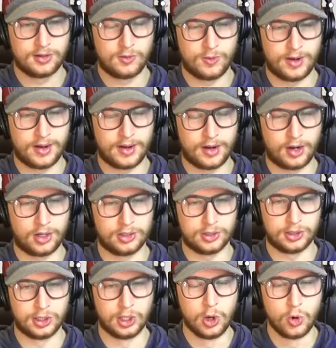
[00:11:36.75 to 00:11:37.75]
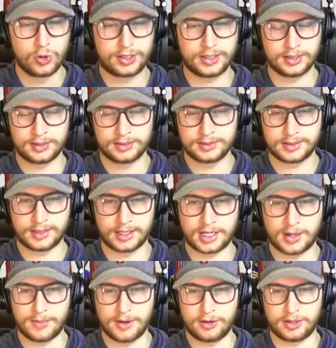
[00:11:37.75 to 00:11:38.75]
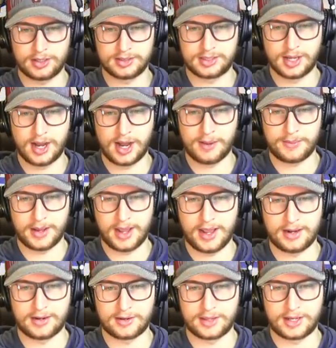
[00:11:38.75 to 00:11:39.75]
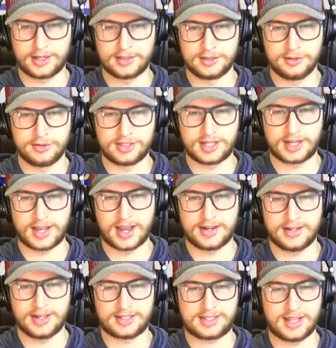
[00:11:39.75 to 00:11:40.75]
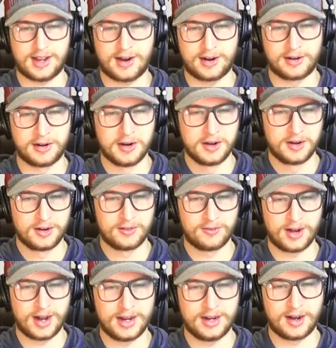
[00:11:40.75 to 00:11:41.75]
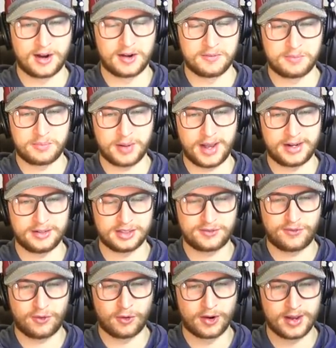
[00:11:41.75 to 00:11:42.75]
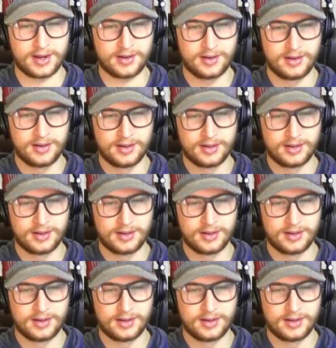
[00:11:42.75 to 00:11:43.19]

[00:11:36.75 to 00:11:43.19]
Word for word: where Luke is going to come out on top. And are they going to lose it again? Yes, they are. Reinhardt battles for it.